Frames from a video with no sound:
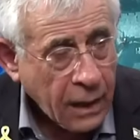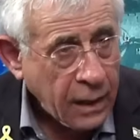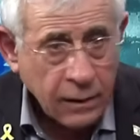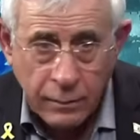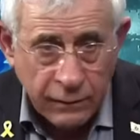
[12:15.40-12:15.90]

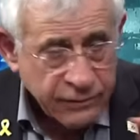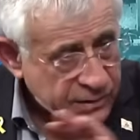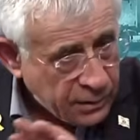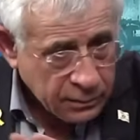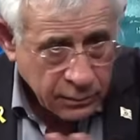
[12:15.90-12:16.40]
And let them have
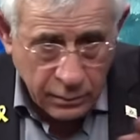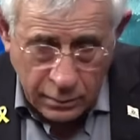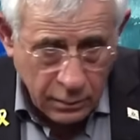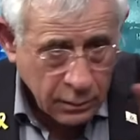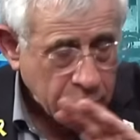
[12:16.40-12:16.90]
a seat in
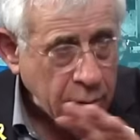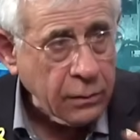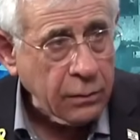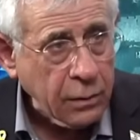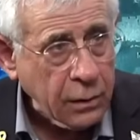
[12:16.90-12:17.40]

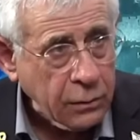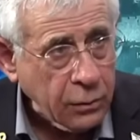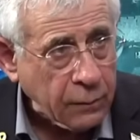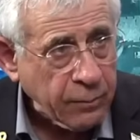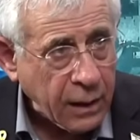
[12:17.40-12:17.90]

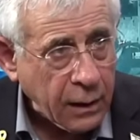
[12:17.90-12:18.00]
the UN.